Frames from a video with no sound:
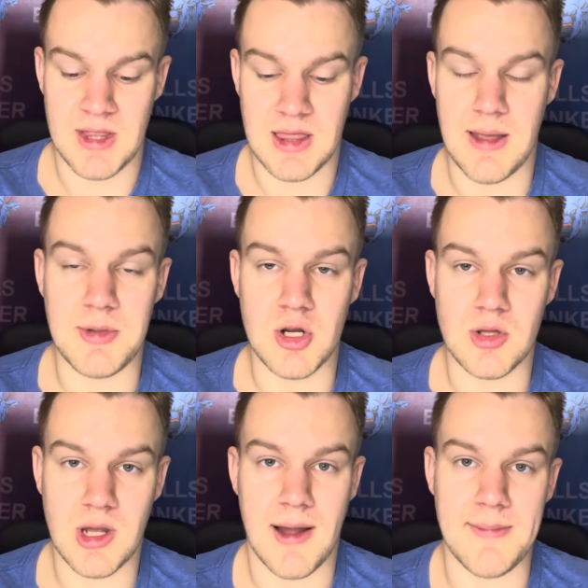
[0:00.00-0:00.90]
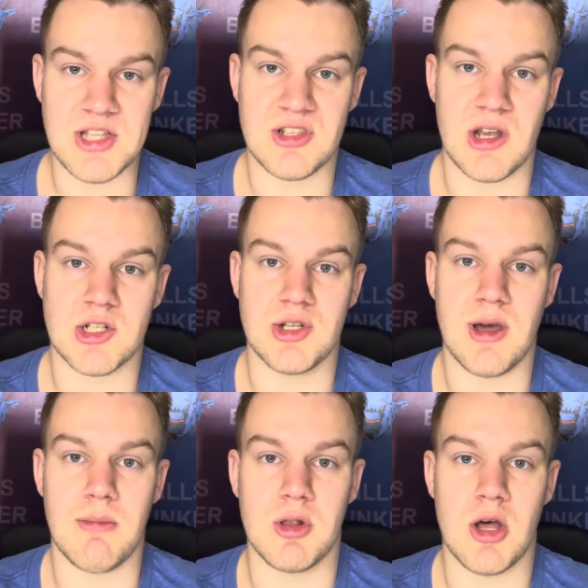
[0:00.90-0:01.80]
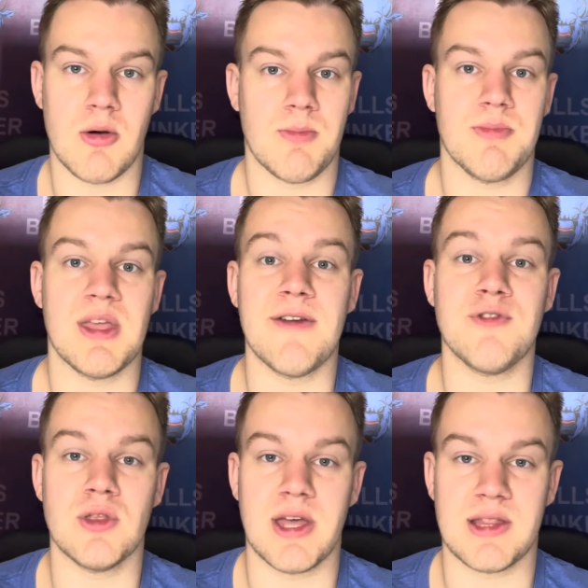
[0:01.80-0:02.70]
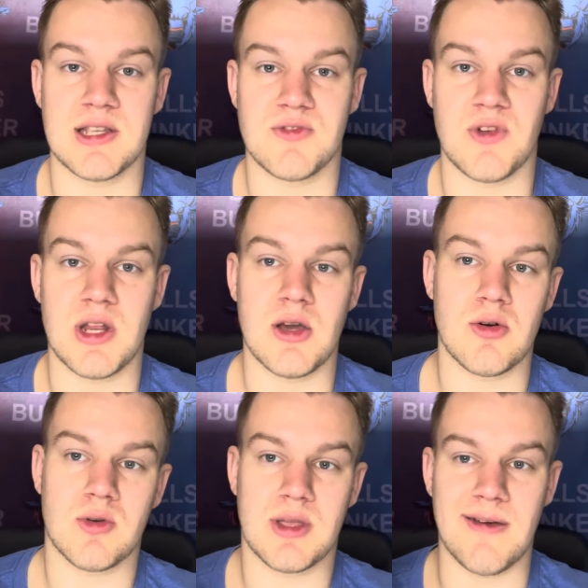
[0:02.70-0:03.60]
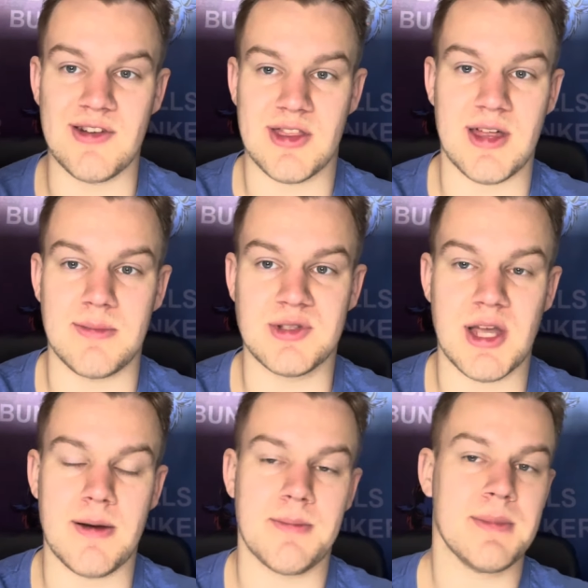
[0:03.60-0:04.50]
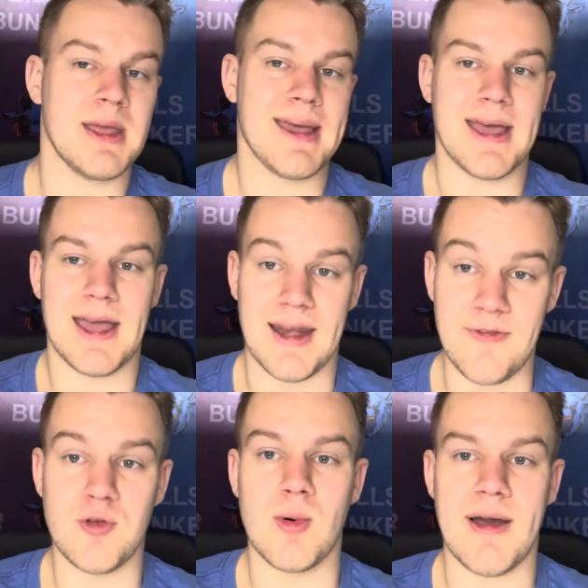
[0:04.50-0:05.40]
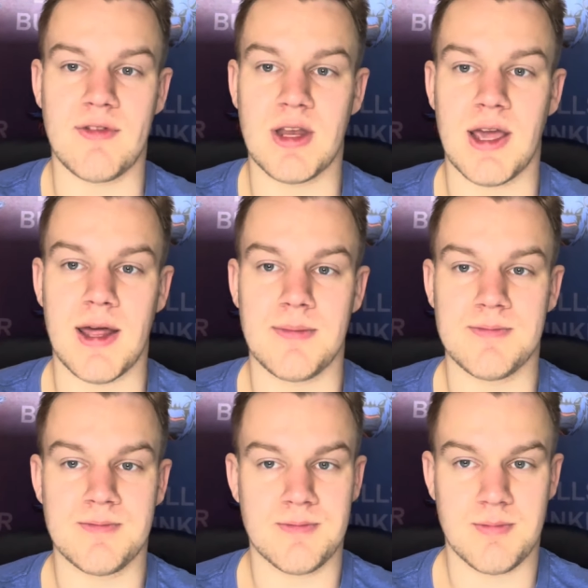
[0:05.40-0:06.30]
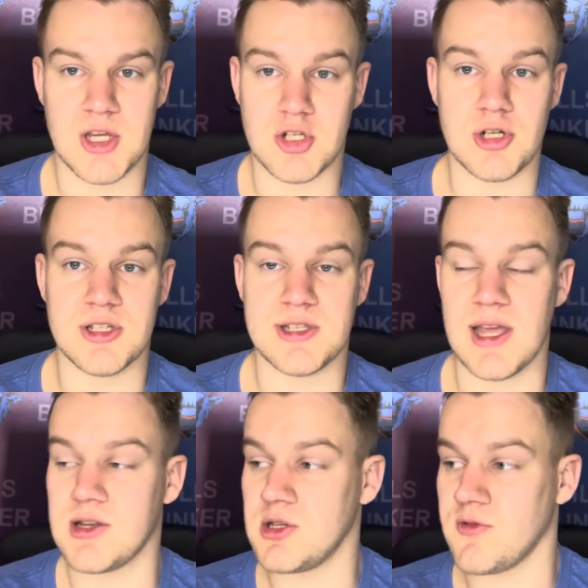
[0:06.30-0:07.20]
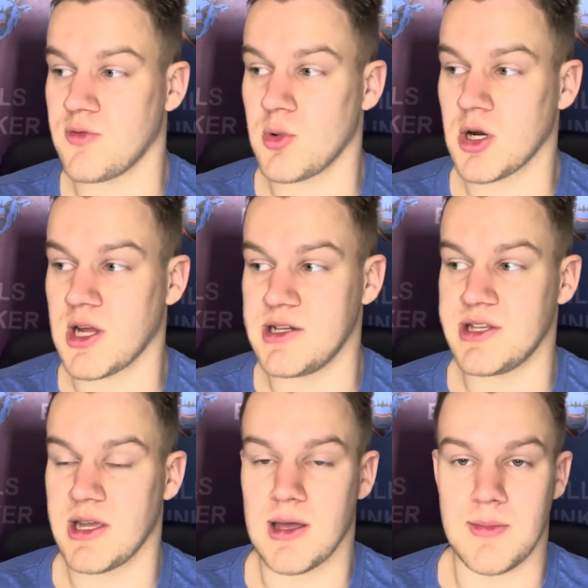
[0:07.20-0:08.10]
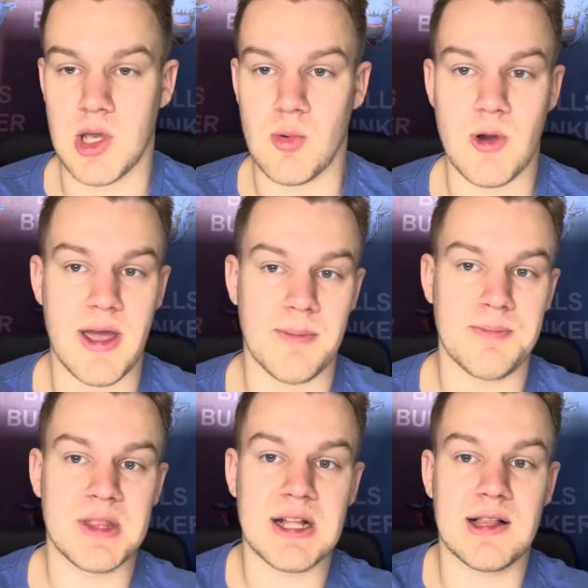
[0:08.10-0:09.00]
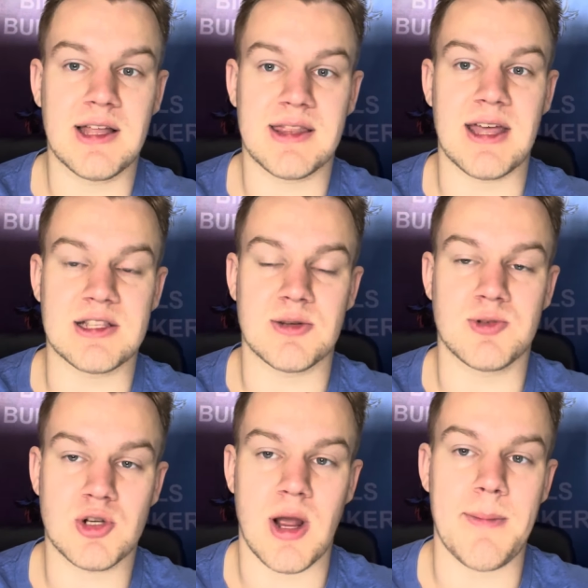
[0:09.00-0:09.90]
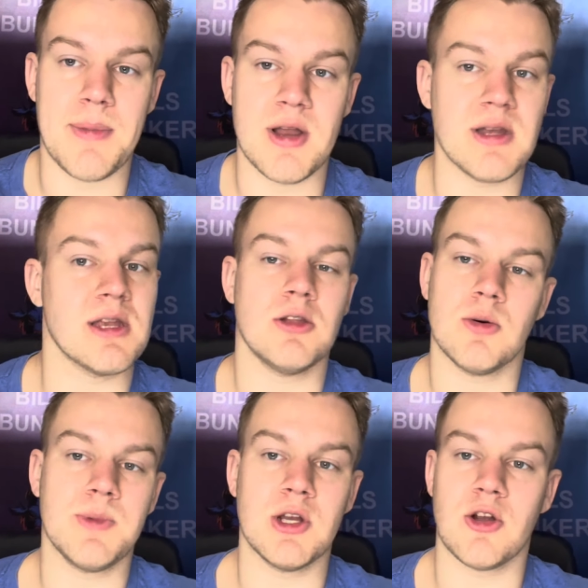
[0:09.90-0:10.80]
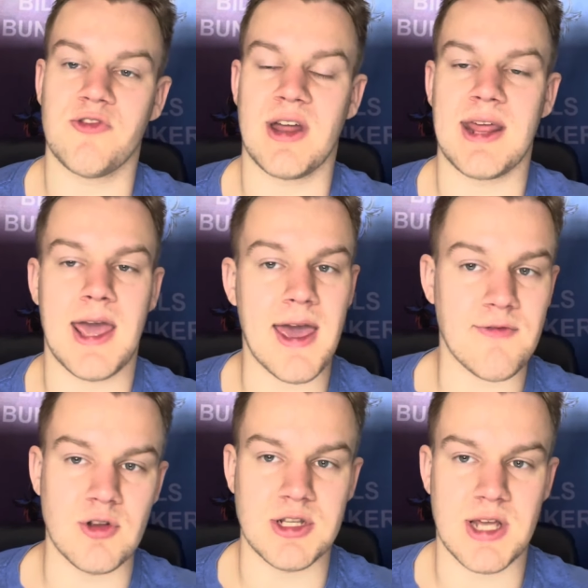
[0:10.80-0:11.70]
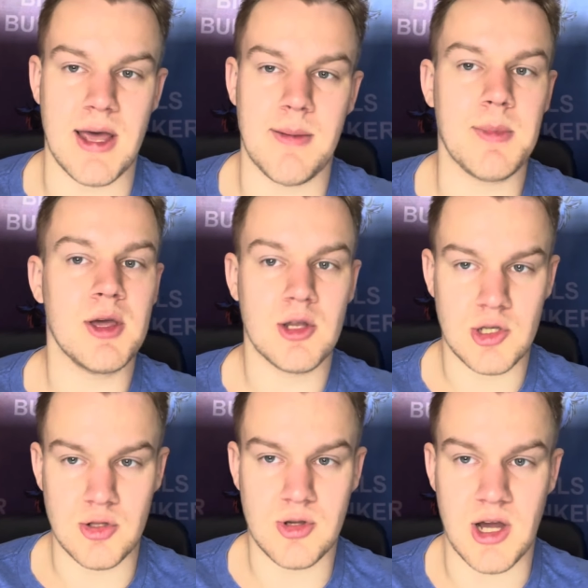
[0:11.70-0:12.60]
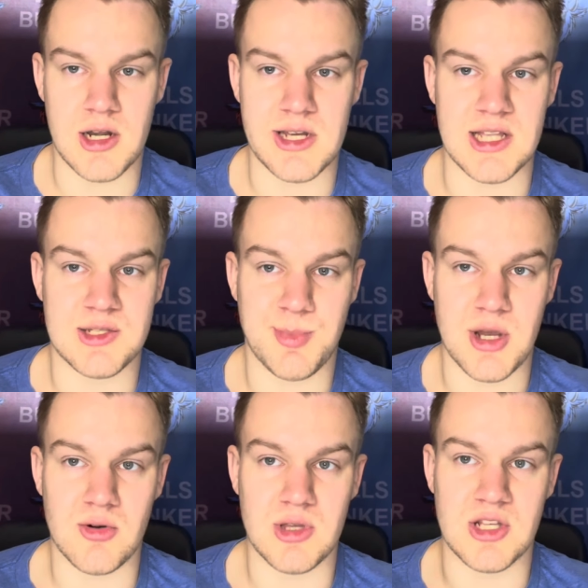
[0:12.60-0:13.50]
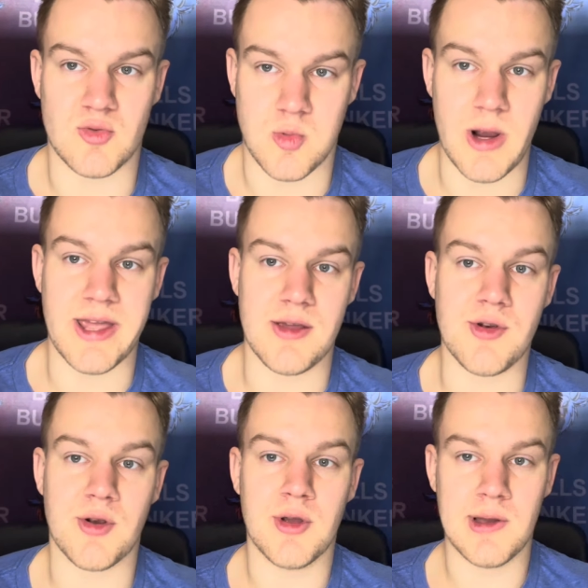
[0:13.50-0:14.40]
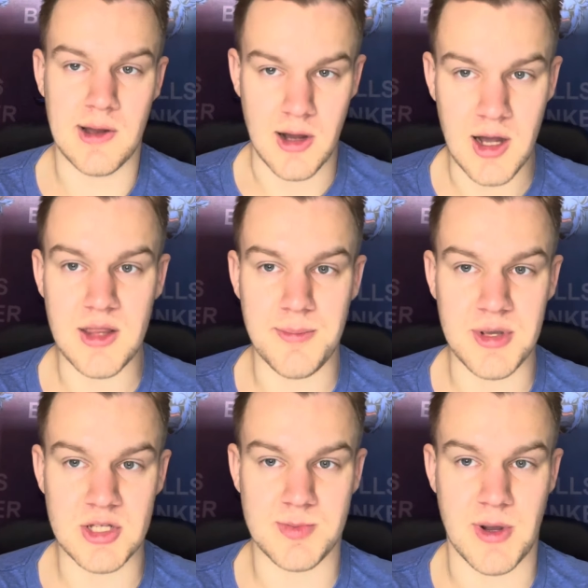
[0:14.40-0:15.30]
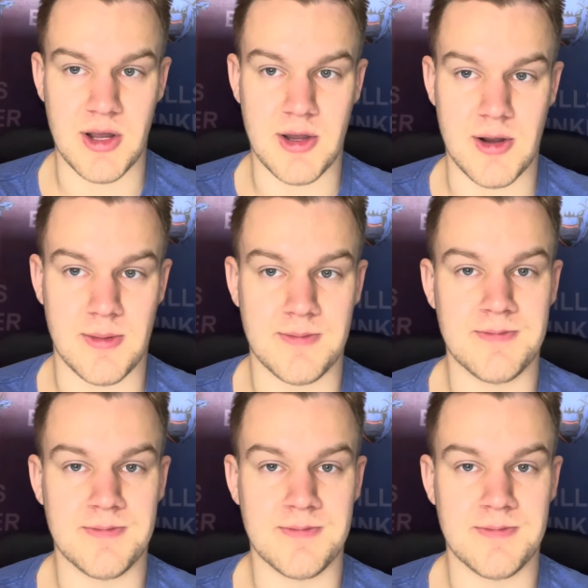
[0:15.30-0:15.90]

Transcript: Let me know in the comment section down below. If you like this video, give it a thumbs up. And if you haven't yet, make sure to stay tuned for more content coming your way. Click that subscribe button and you'll be notified every time new content's being released right here on the Bills Bunker.